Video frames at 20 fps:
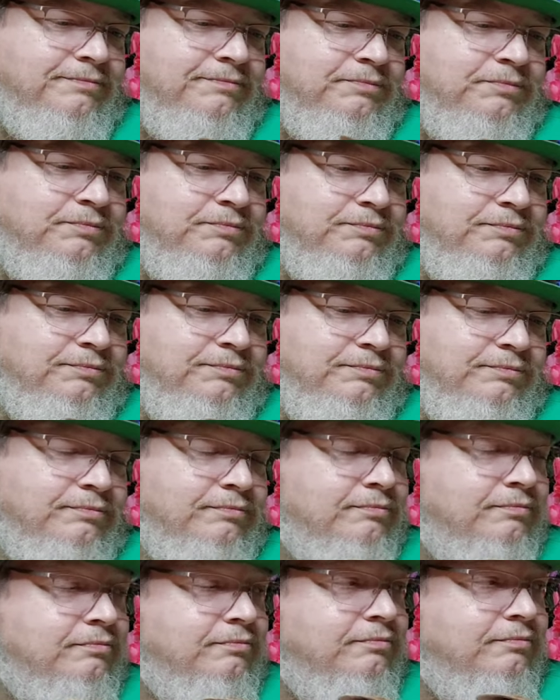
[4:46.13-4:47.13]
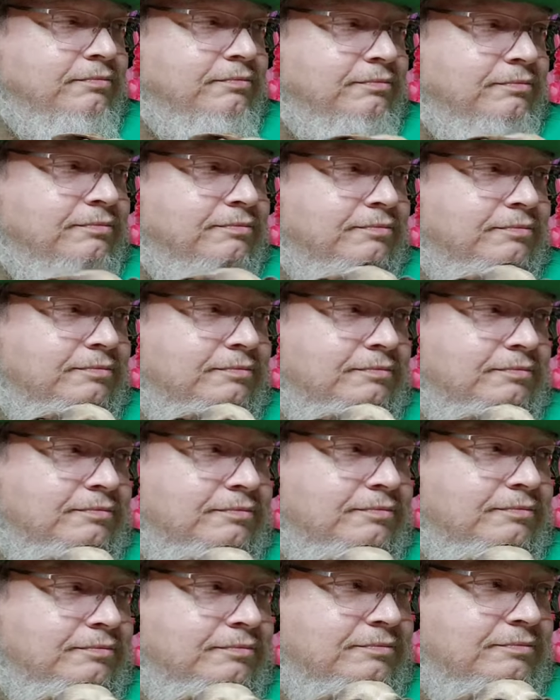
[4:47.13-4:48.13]

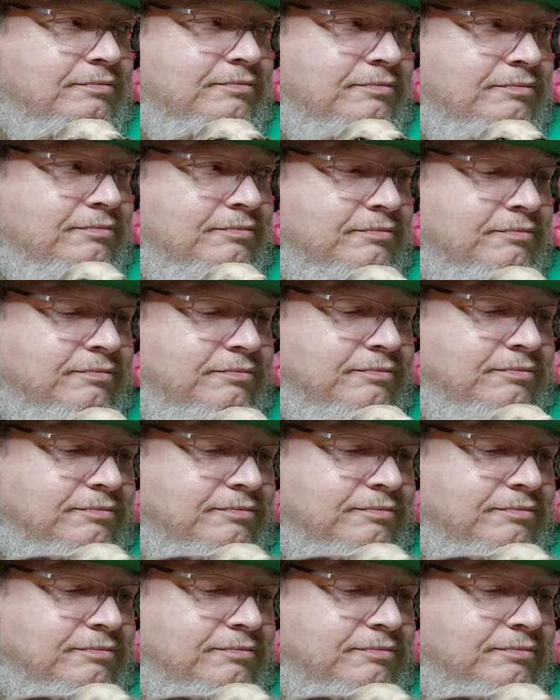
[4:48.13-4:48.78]
This person isn't speaking.